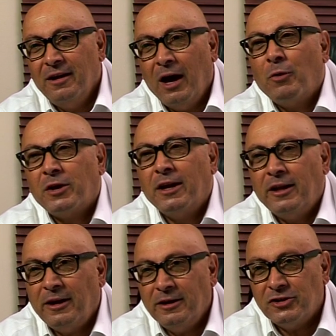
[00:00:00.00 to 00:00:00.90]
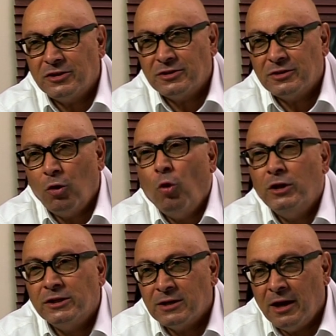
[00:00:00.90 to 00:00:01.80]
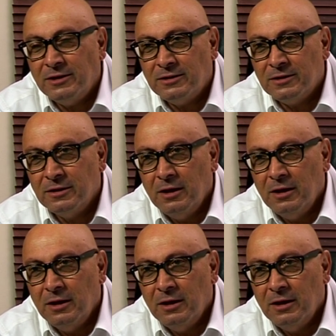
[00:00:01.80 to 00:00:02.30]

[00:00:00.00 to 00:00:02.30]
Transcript: our religious holy sites.